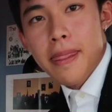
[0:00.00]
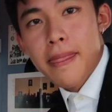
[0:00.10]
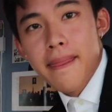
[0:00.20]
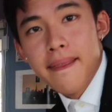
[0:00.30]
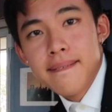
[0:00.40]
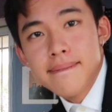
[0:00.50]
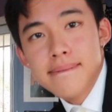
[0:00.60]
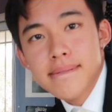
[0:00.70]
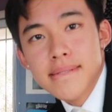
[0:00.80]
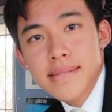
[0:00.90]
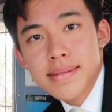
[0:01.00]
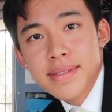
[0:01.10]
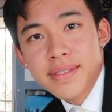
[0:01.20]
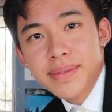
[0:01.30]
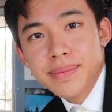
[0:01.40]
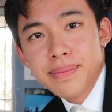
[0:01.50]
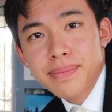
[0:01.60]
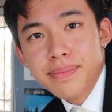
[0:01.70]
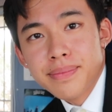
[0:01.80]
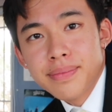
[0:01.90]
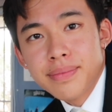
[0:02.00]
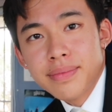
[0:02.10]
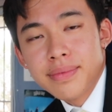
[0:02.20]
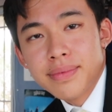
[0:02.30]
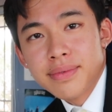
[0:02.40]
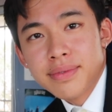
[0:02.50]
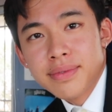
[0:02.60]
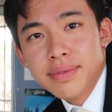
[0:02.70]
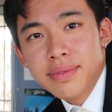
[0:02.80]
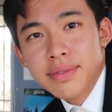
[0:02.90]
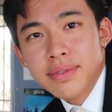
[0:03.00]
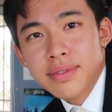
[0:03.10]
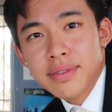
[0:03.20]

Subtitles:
No words are spoken by the person on screen.